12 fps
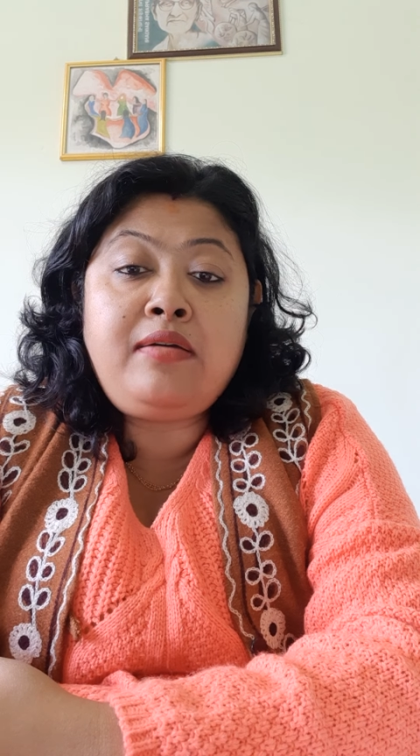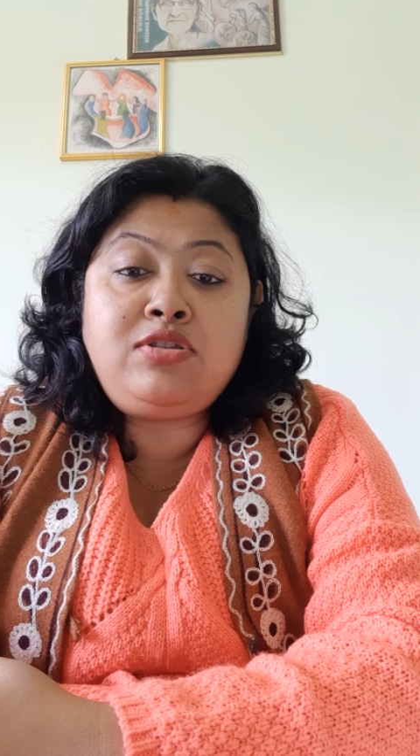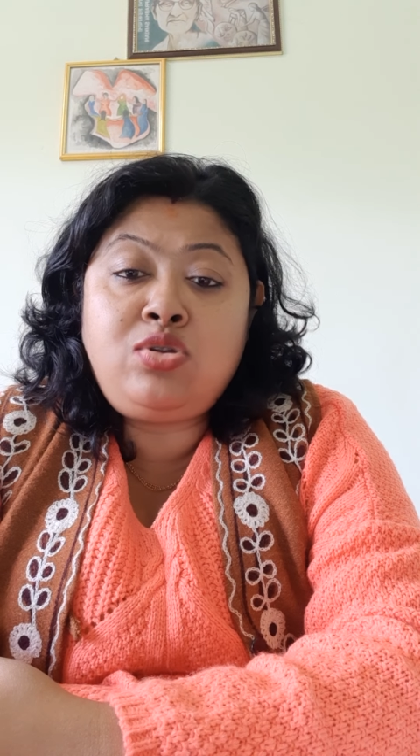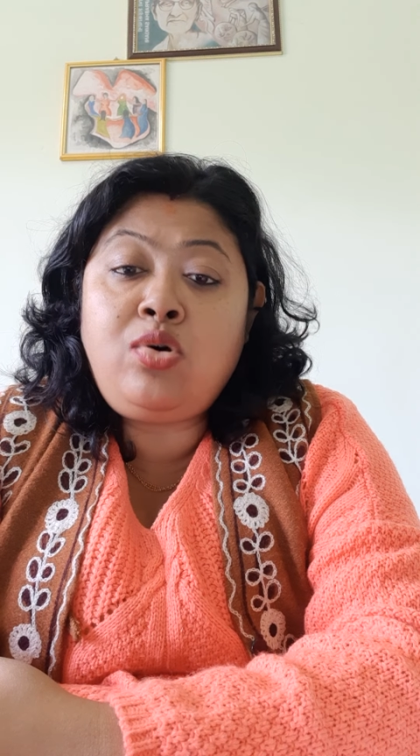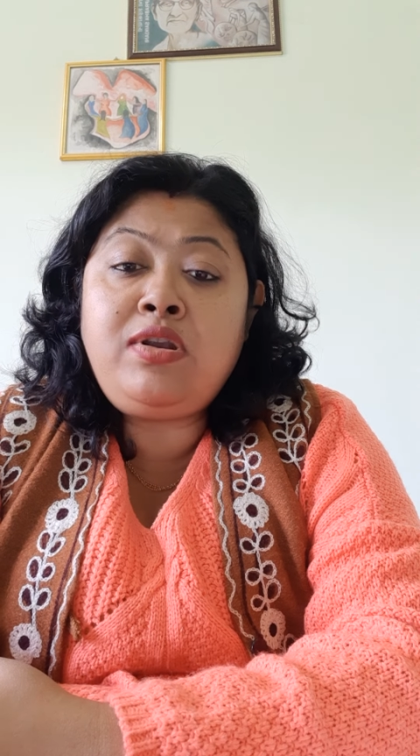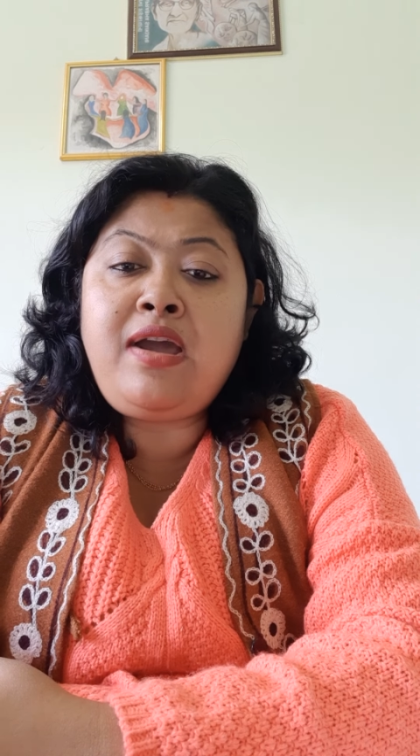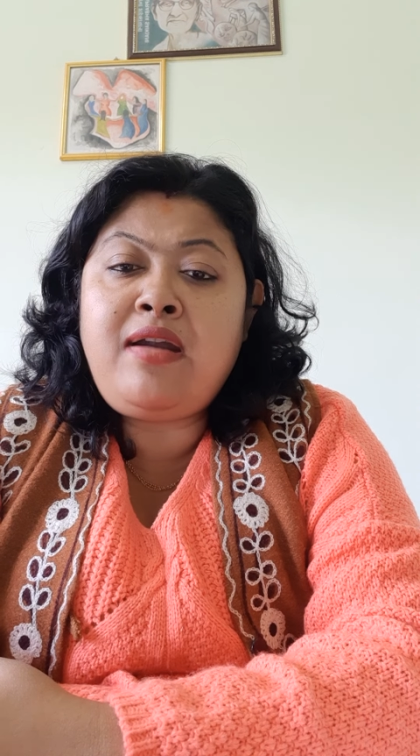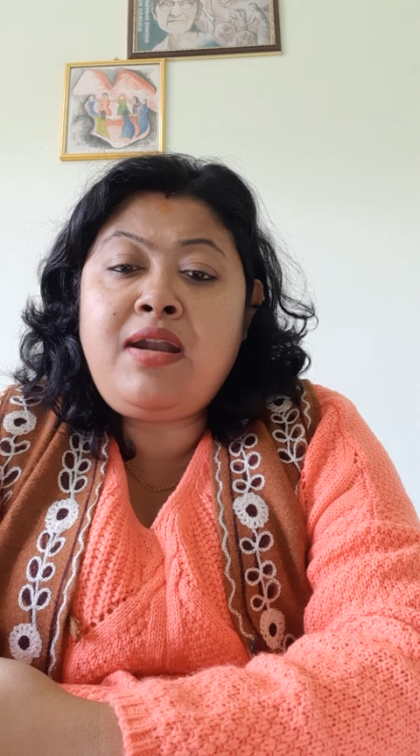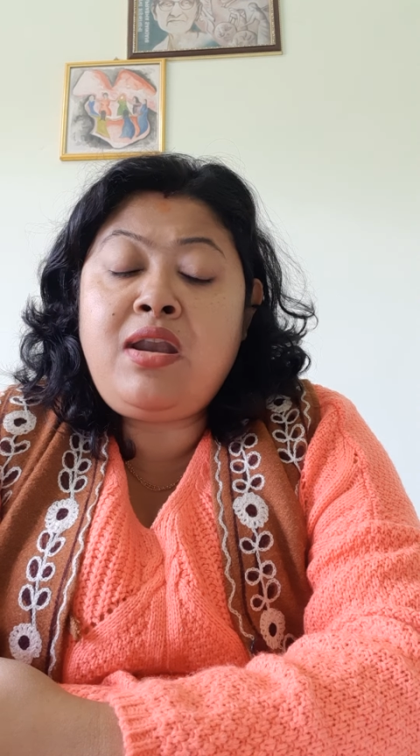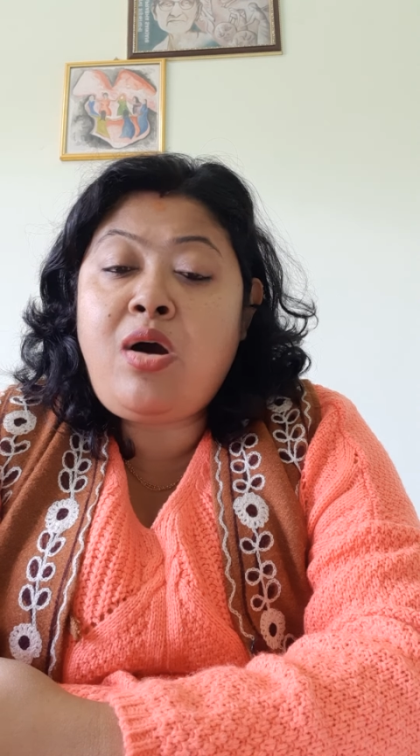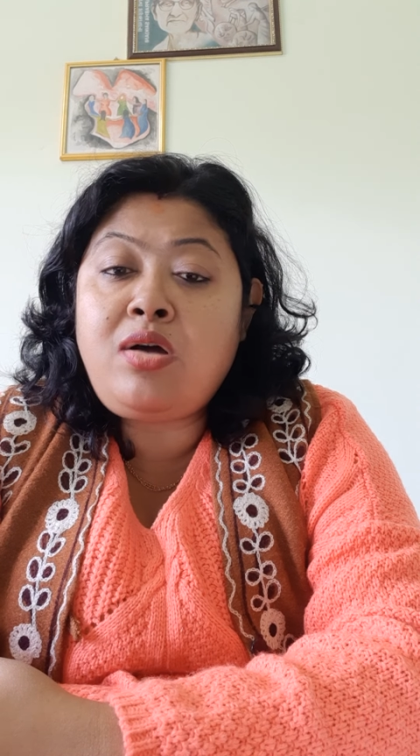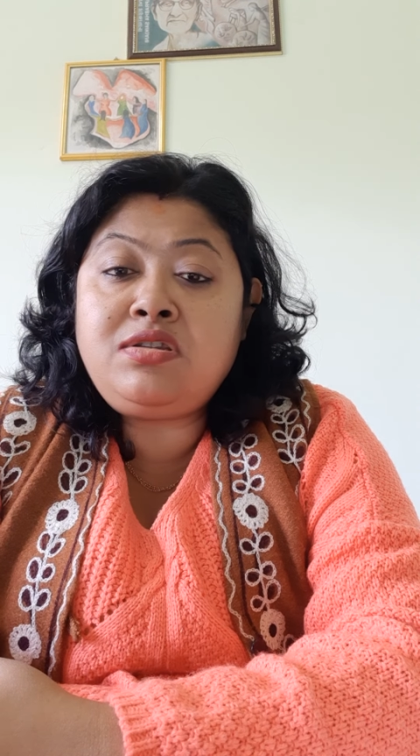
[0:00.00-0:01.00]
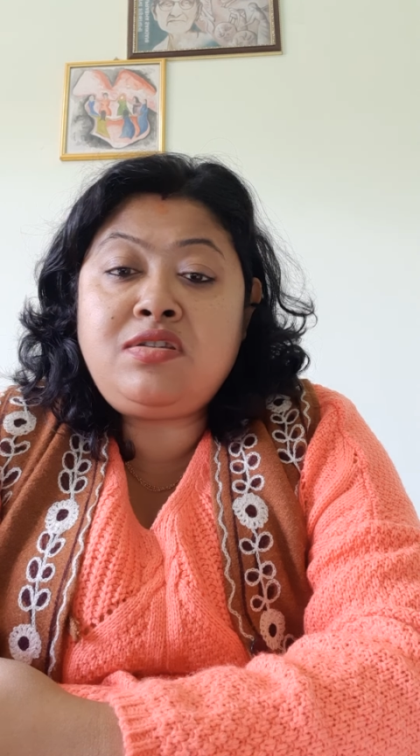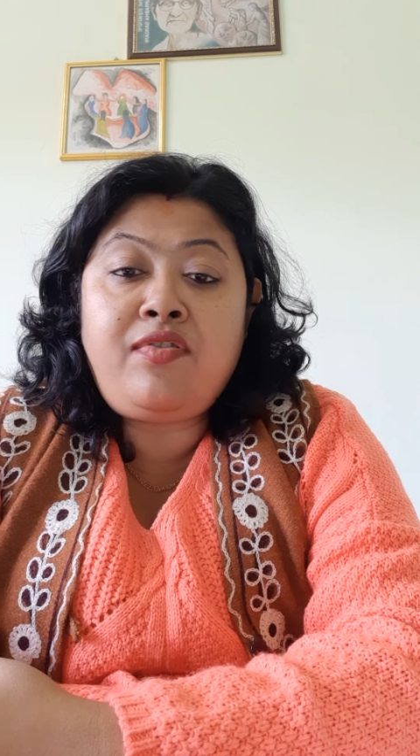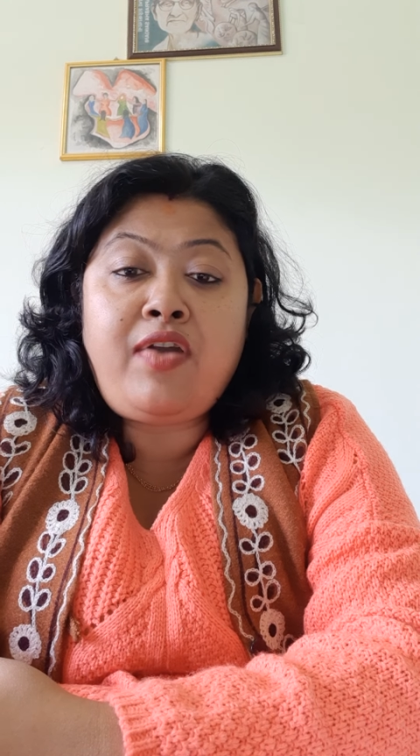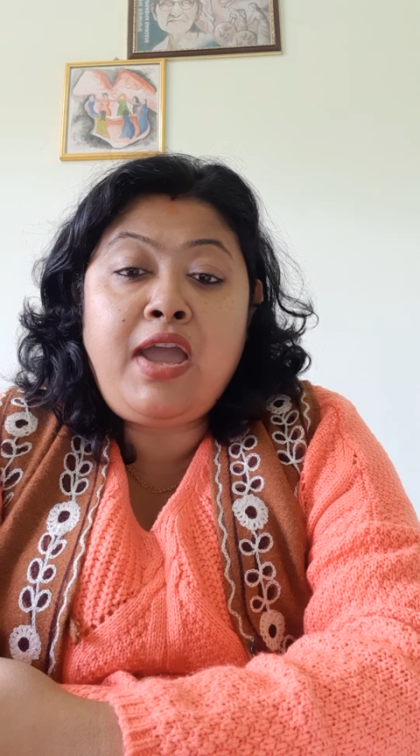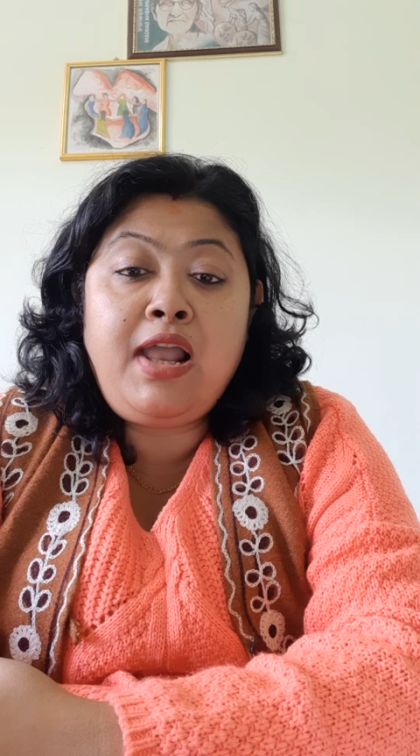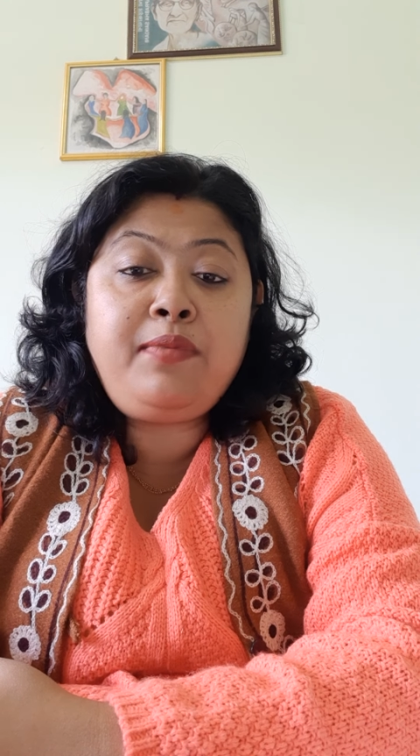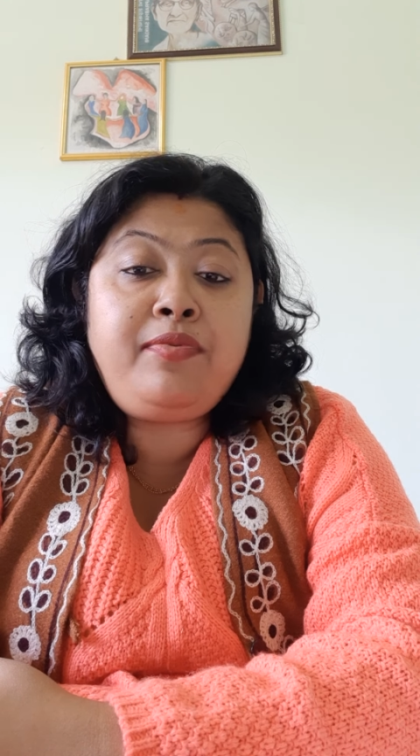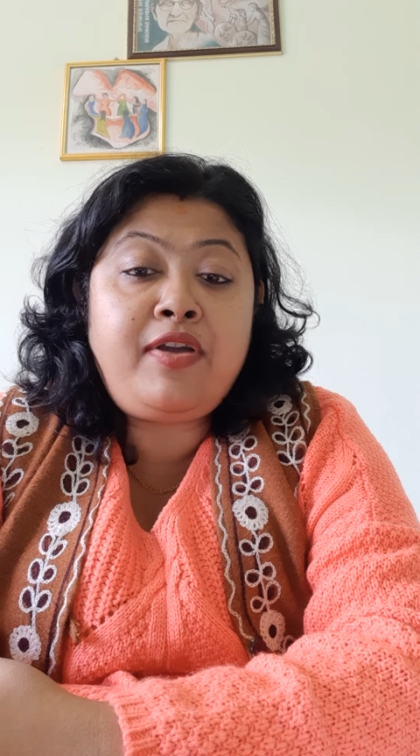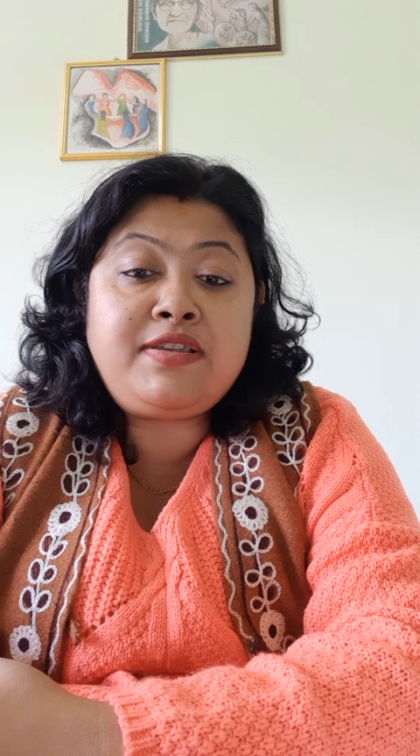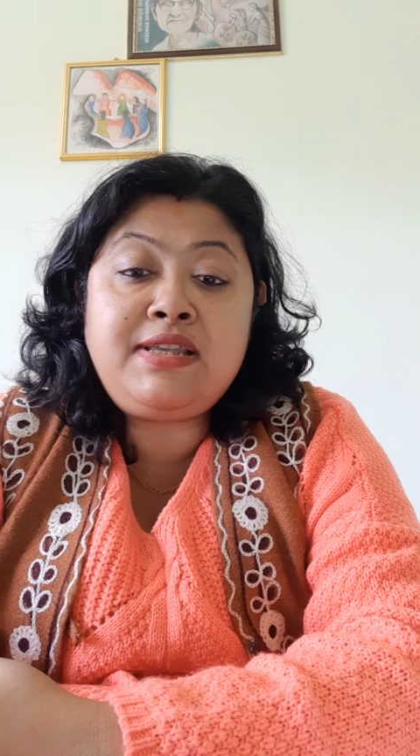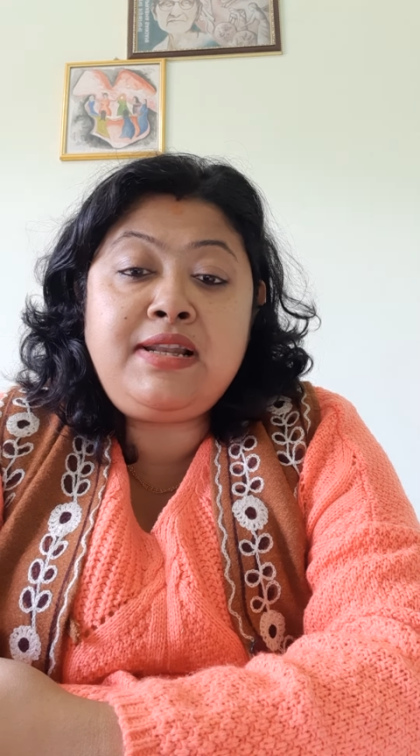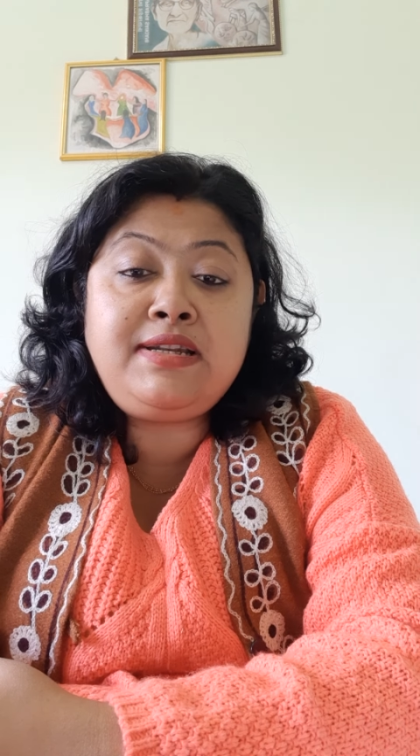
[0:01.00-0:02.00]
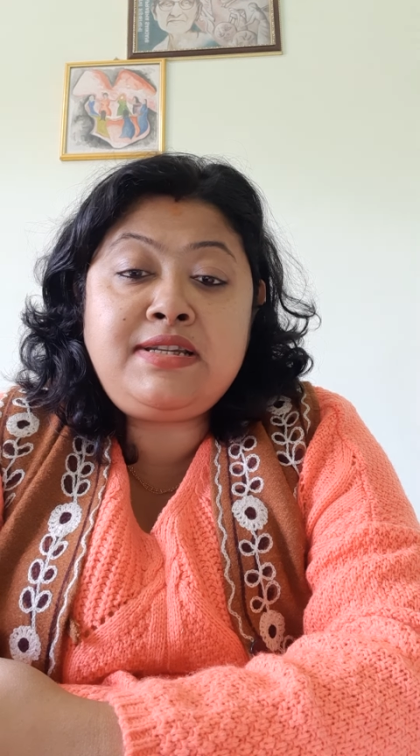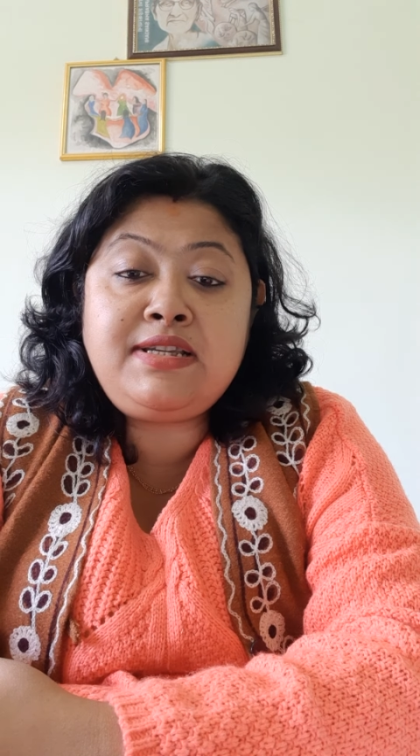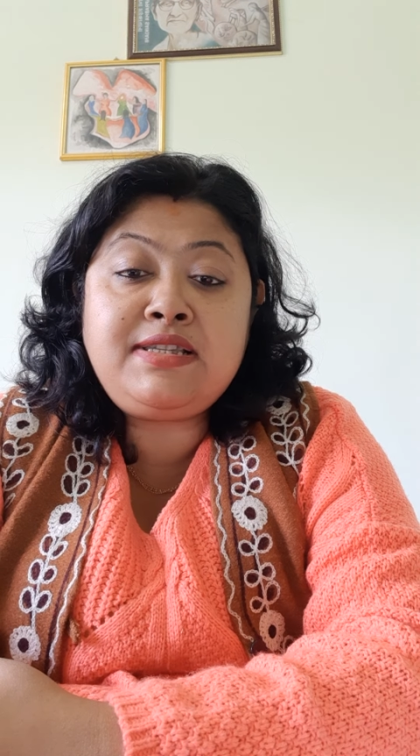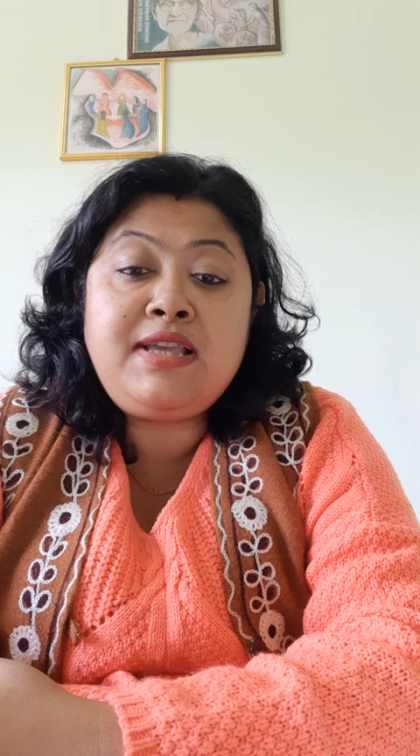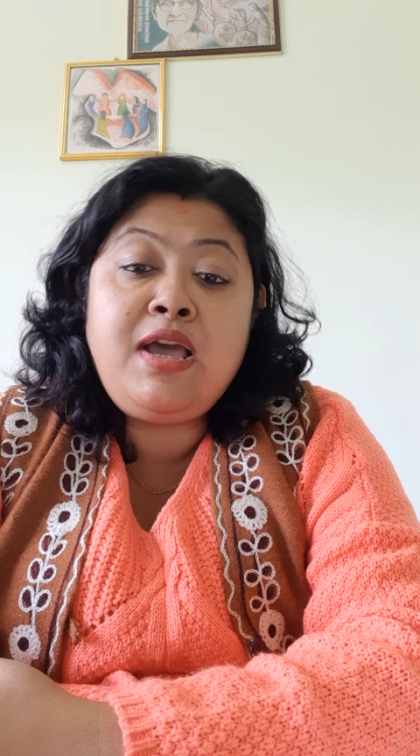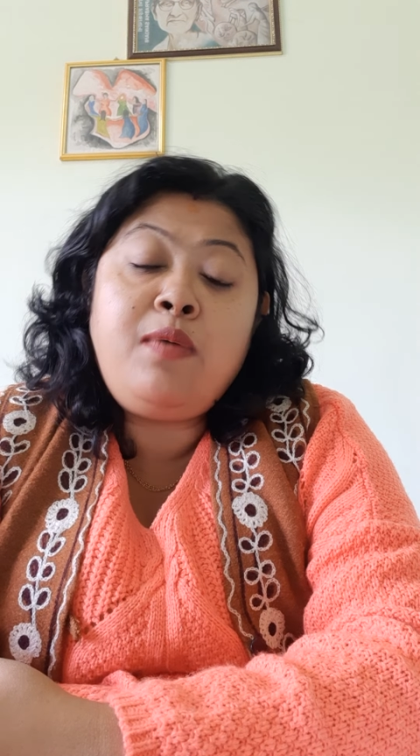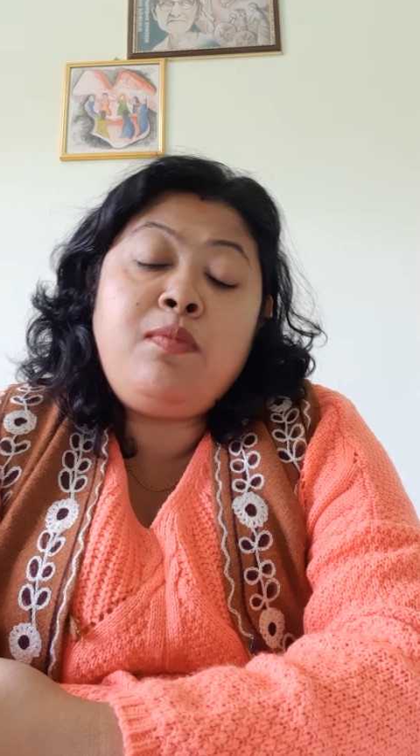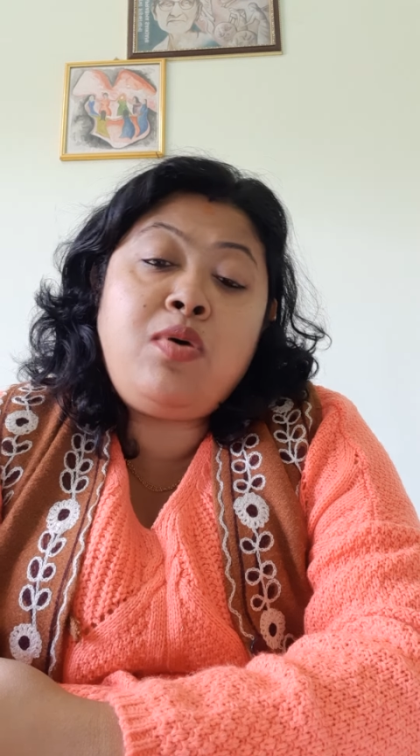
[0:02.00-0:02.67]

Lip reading: though there are lots of health facilities,